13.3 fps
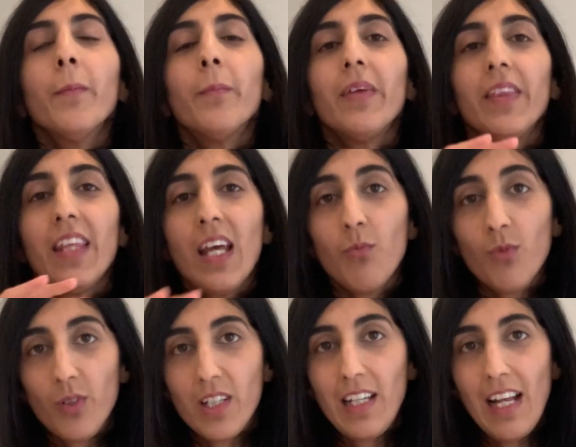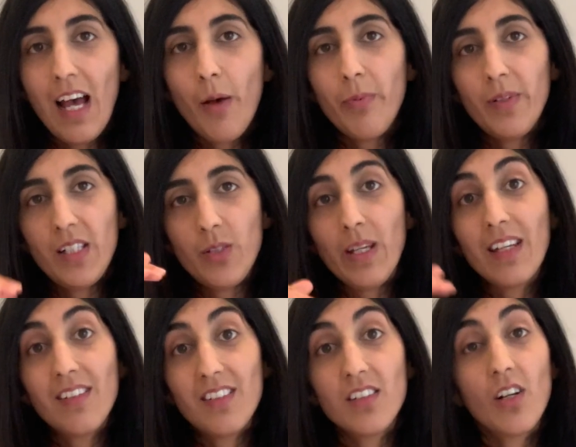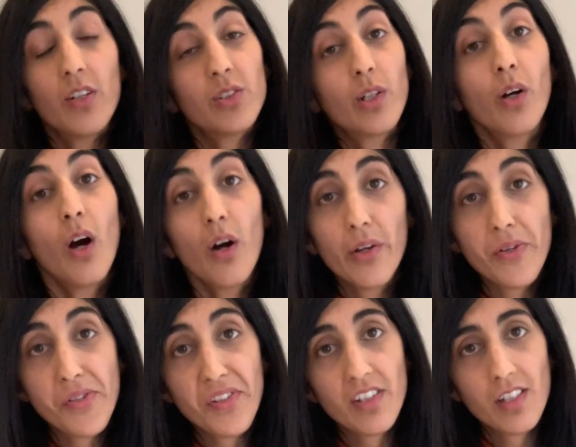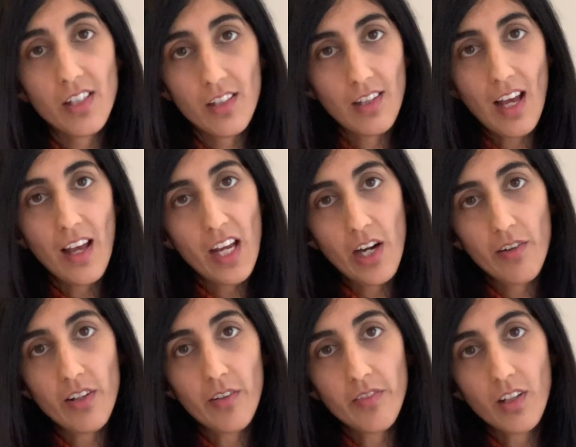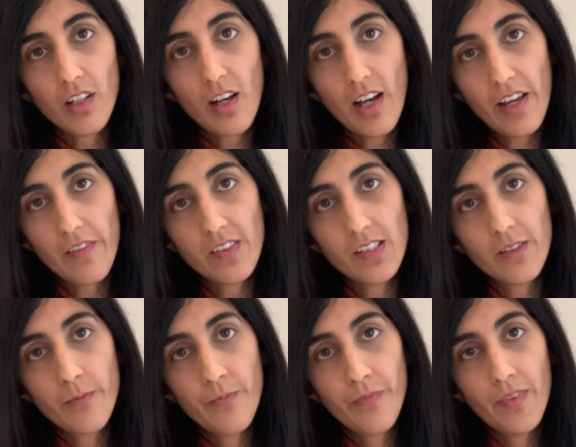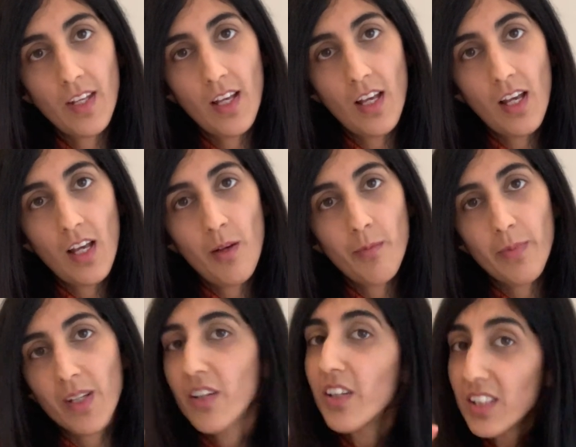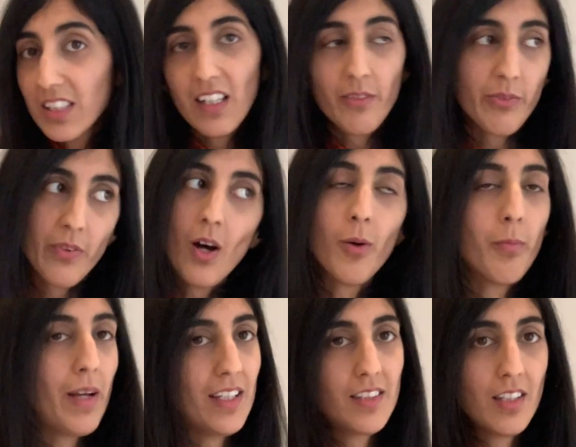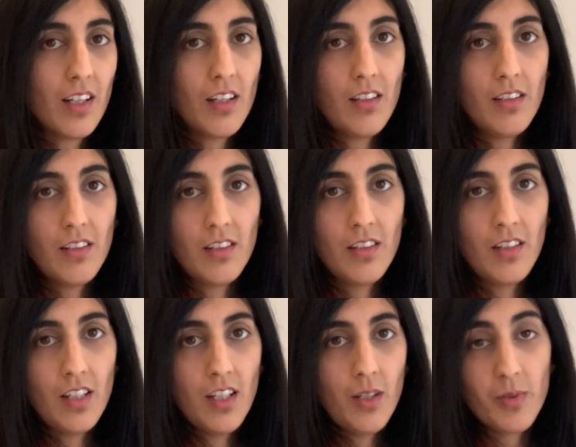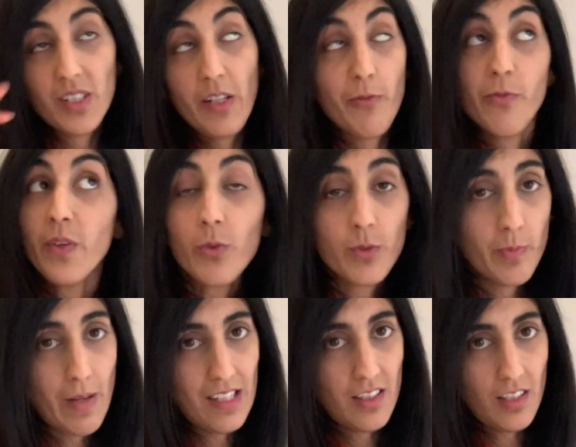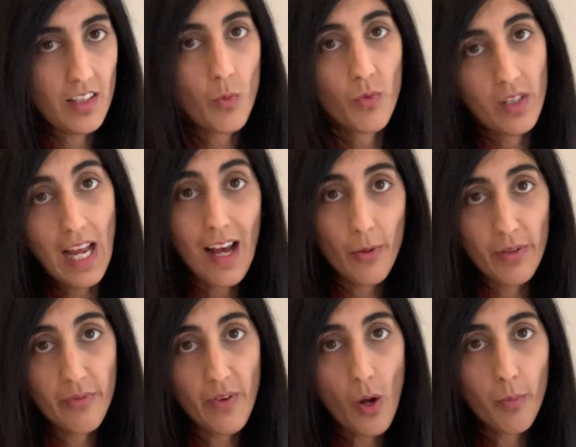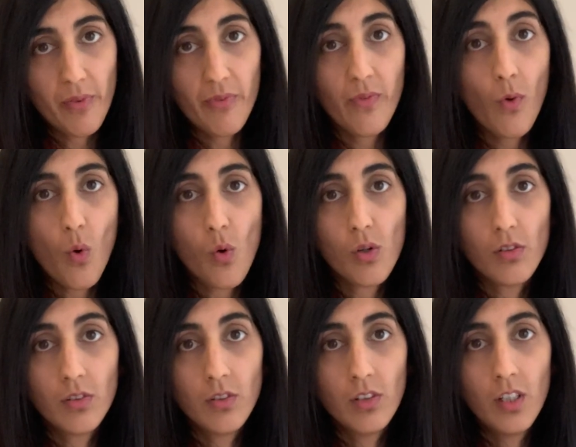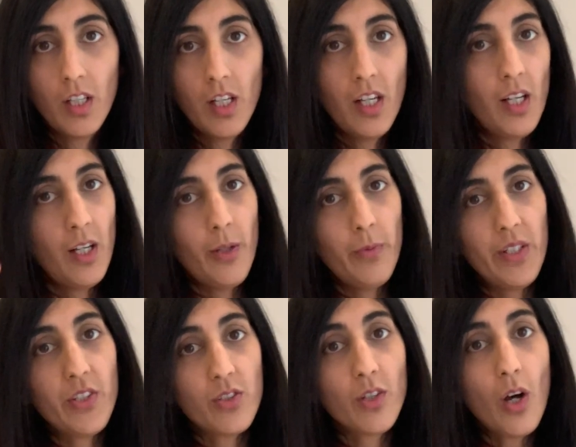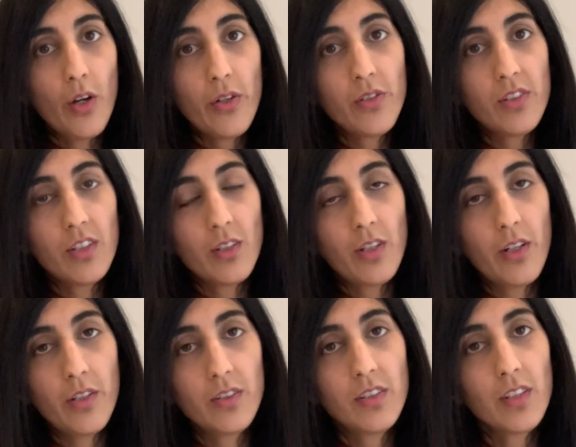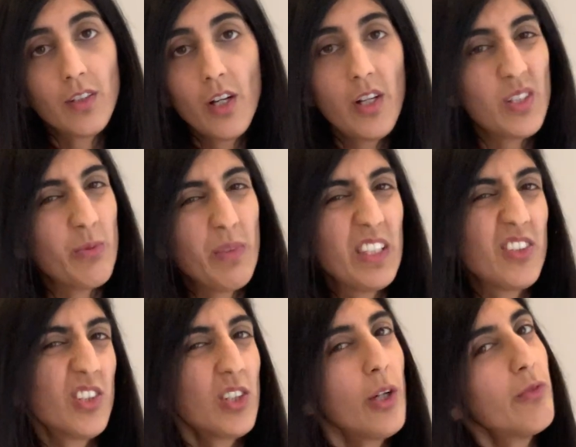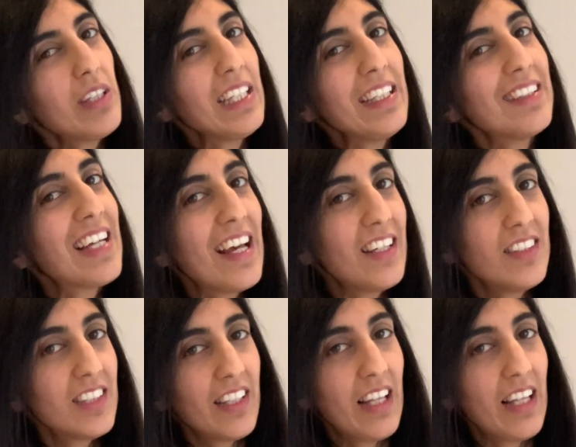But then what can happen is we can start to coast in that area of our lives because it felt better, because it feels better than how it felt before. We just coast and coast and coast, and we just don't really attend to